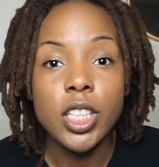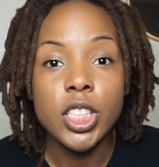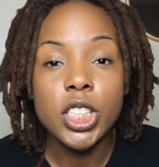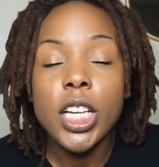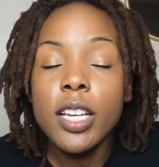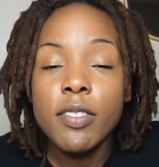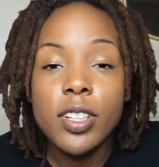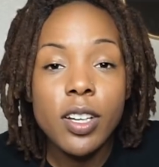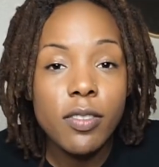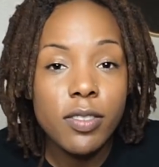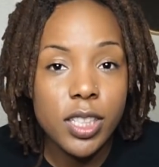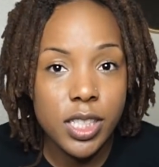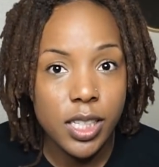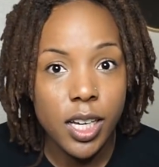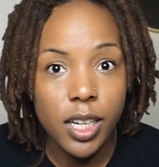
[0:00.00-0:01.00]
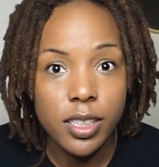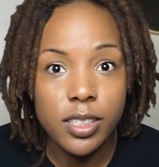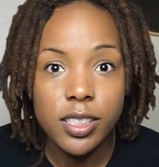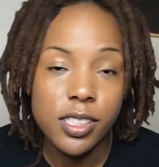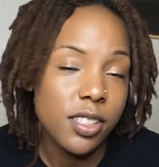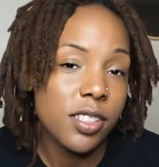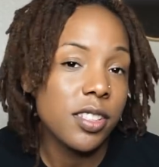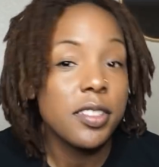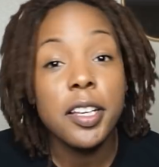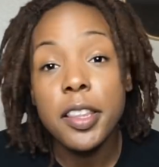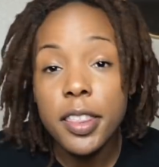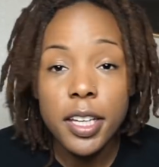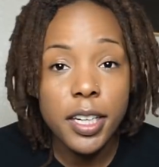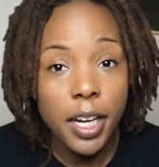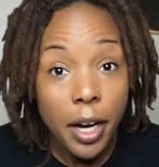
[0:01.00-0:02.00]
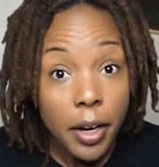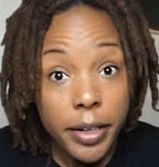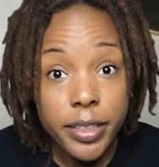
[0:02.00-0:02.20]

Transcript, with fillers: shaving off the sides because there's nothing there.